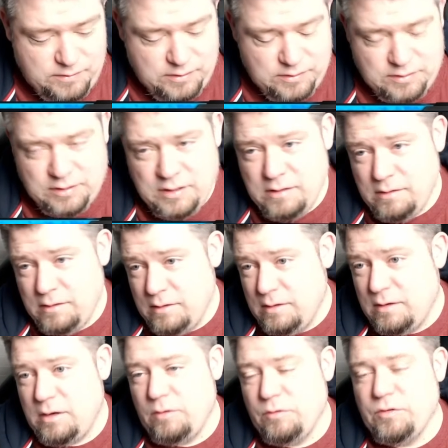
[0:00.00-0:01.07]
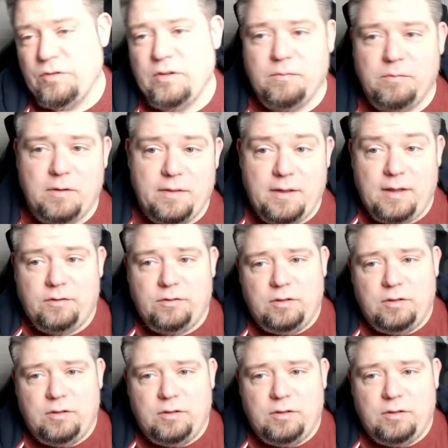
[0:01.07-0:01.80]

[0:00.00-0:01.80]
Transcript: you just loads of stuff like that.